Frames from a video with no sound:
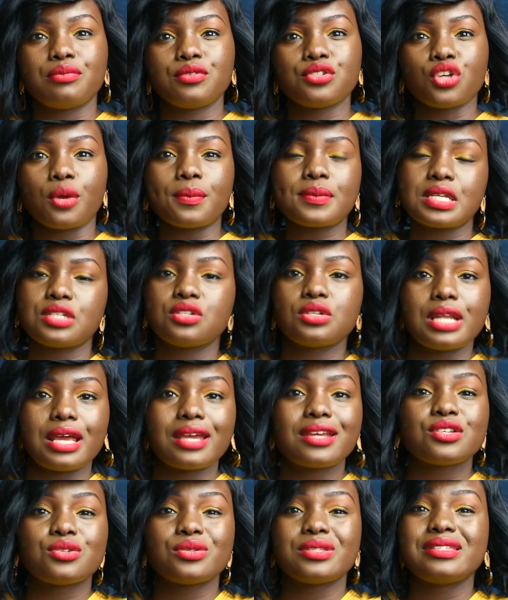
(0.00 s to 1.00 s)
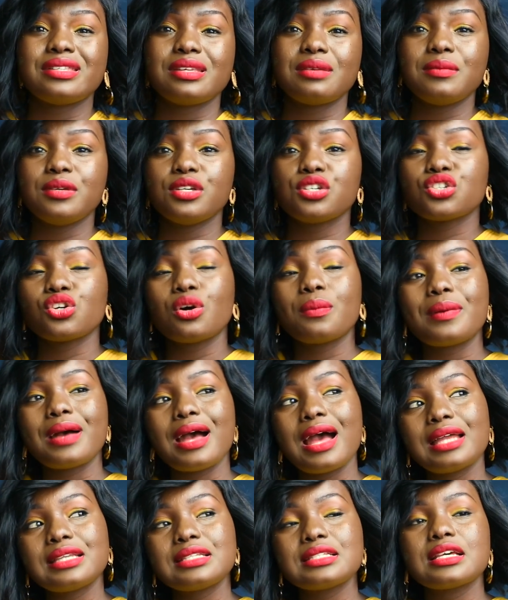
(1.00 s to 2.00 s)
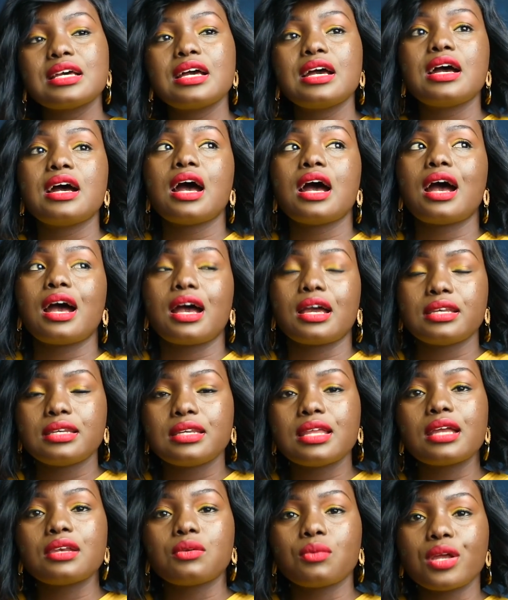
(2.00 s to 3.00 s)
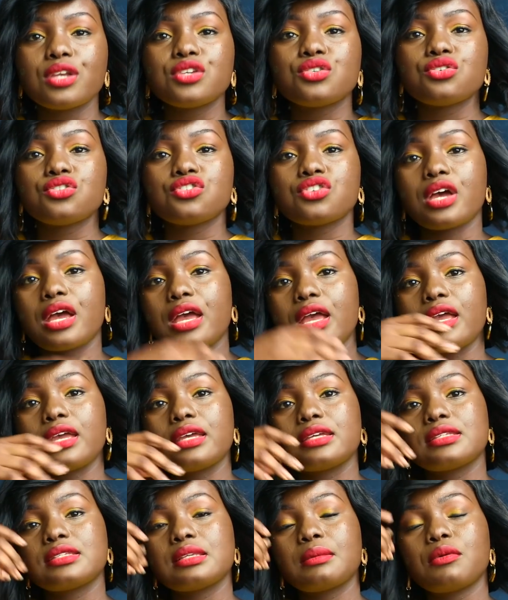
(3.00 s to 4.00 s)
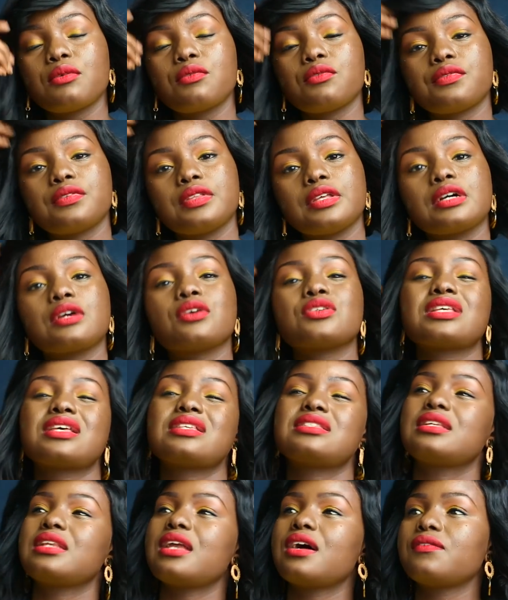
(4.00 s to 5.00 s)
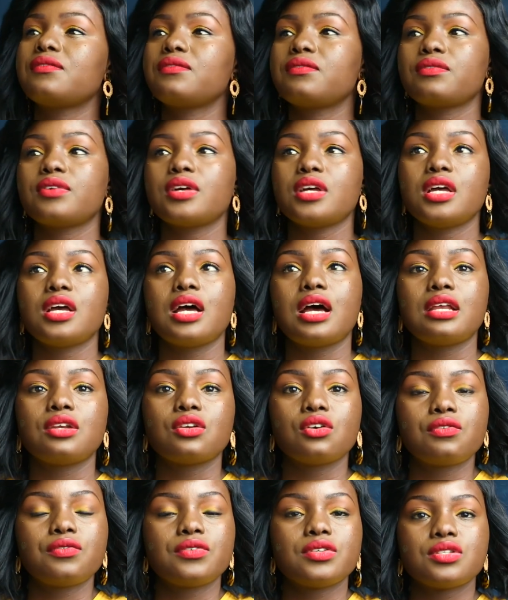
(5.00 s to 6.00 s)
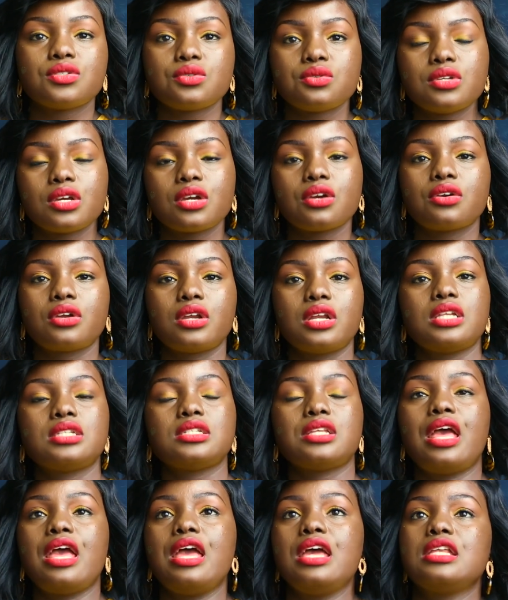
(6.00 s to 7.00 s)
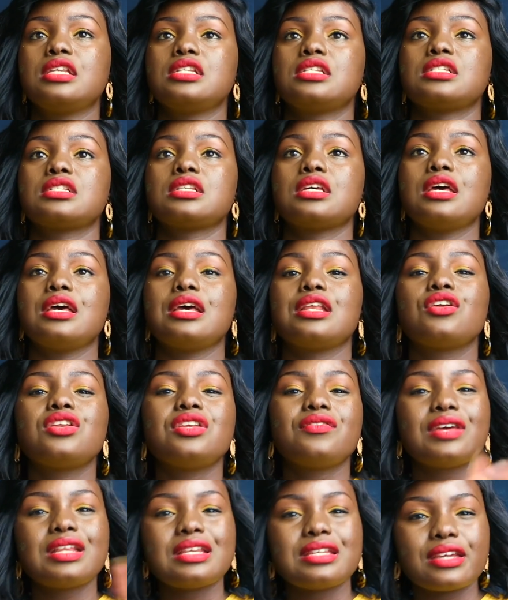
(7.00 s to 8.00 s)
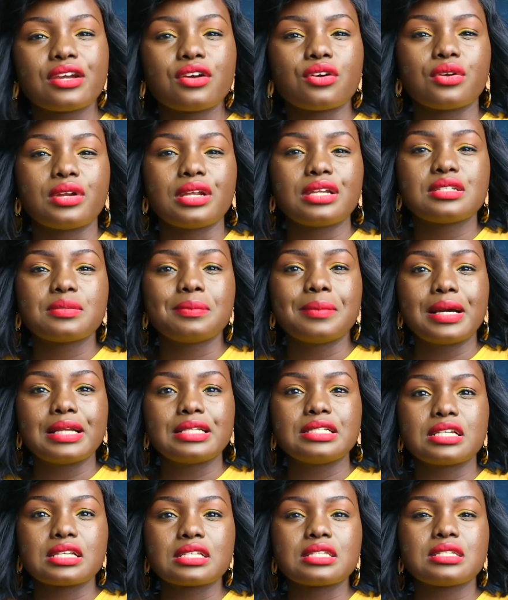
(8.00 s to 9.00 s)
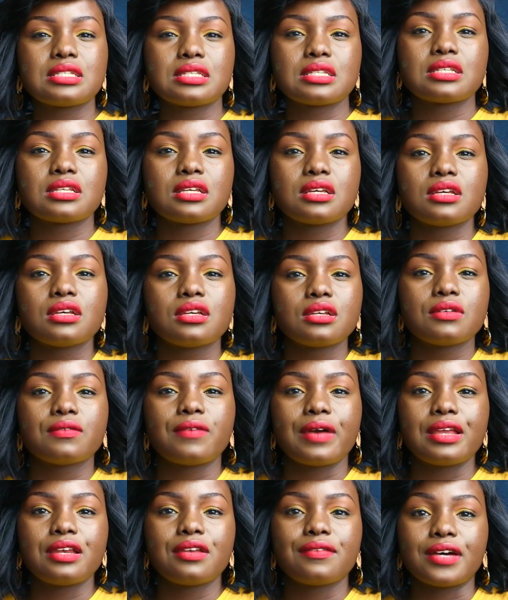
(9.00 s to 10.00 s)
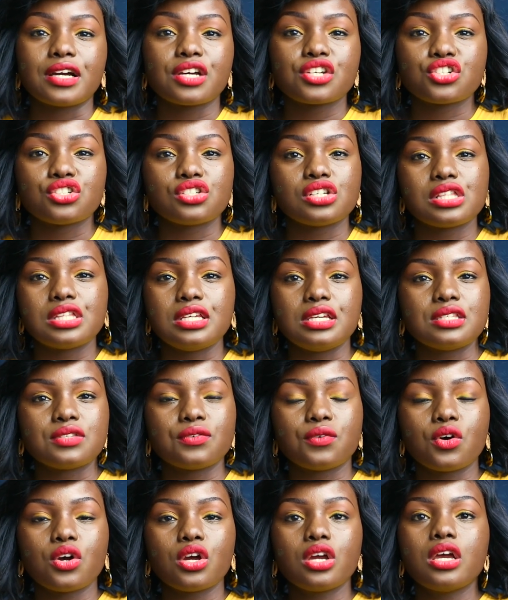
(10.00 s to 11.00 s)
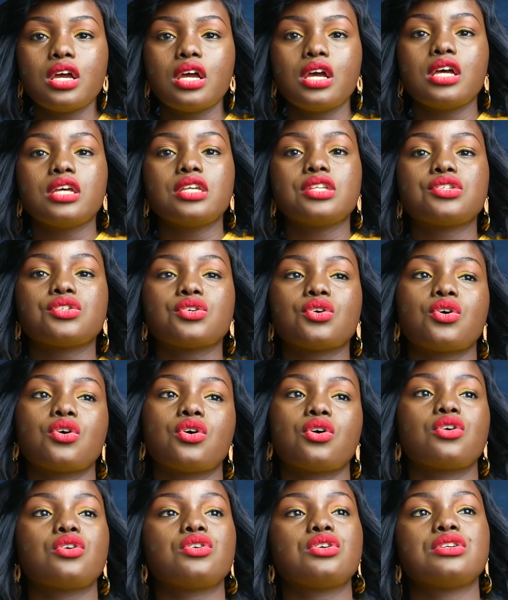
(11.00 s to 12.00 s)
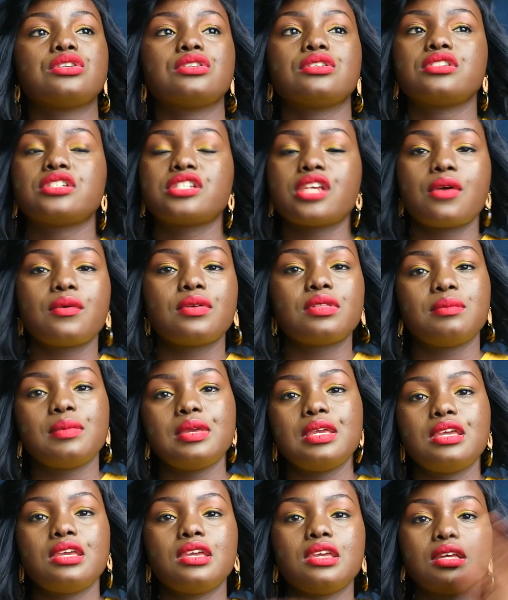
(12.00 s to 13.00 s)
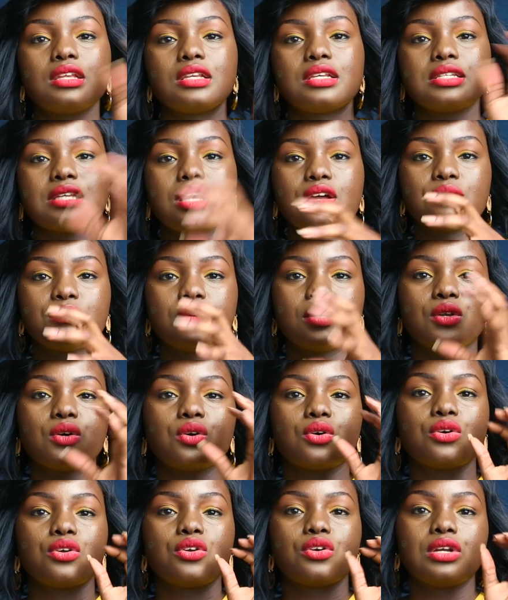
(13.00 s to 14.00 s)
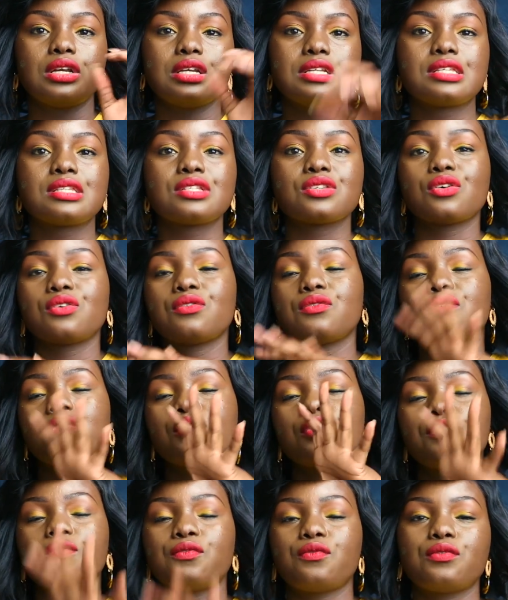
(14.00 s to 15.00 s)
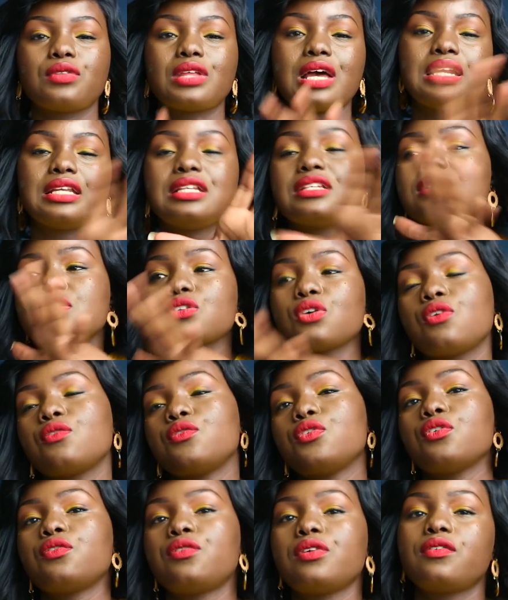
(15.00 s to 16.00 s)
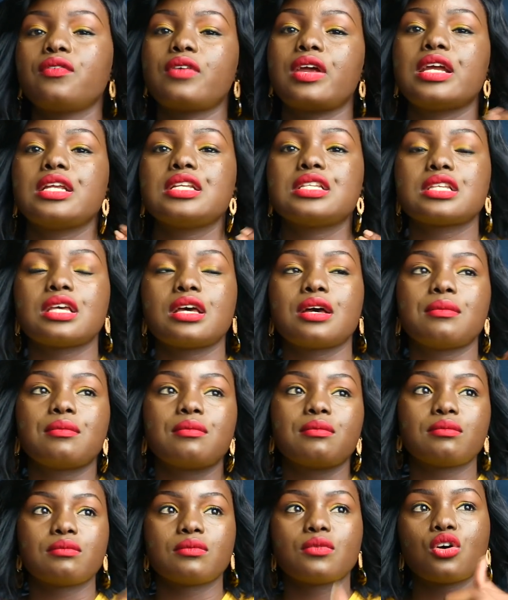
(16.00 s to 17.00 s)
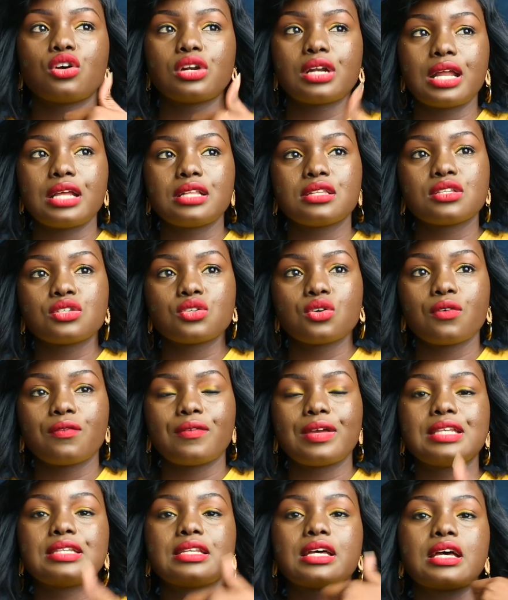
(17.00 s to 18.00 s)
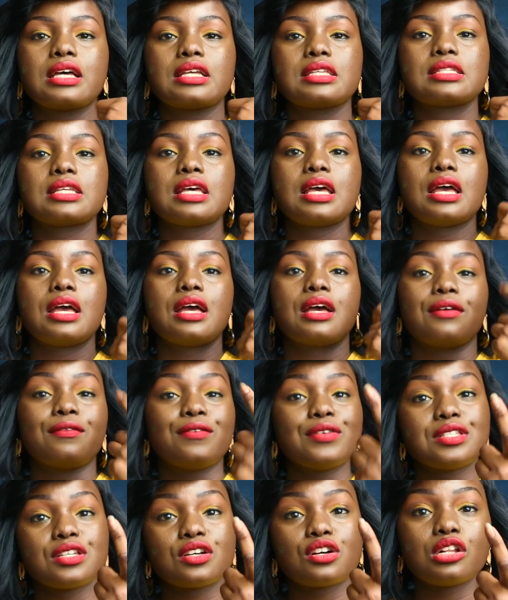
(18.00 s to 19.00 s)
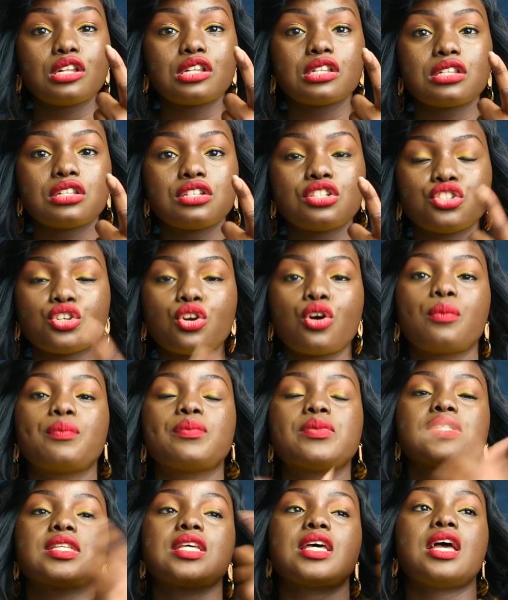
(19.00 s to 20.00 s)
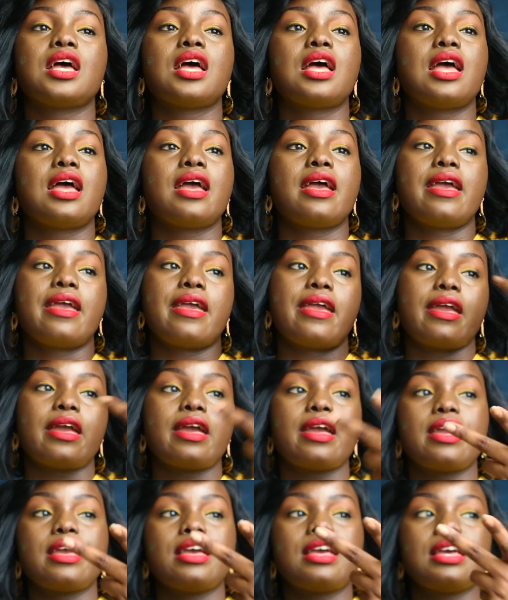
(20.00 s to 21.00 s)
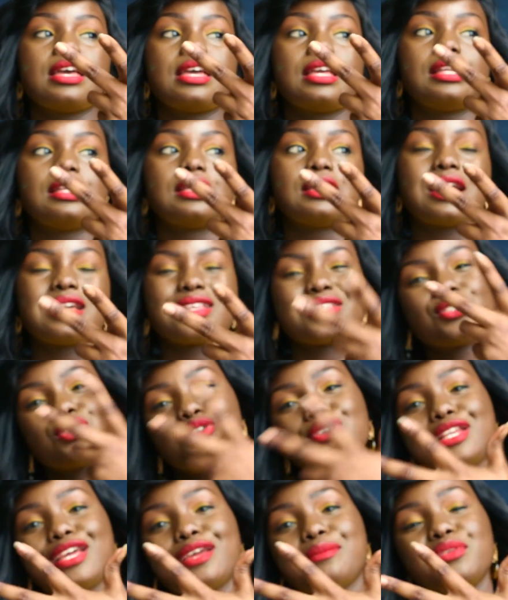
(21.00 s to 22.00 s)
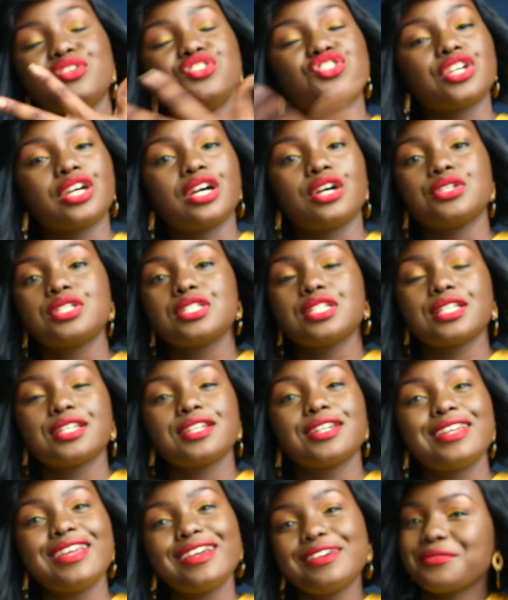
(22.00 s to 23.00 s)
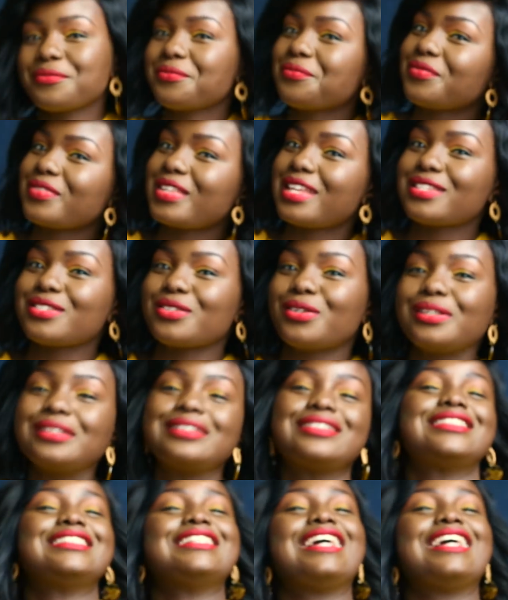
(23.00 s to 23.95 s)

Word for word: shops that you like to see me shop at I'd, I'd want to try some of the because I still have an office to decorate and not even decorate but just find functional things for so share with me down below your list of your a list of your favorite um, online store vendors physical shops and a store you'd like me to check out yeah that's all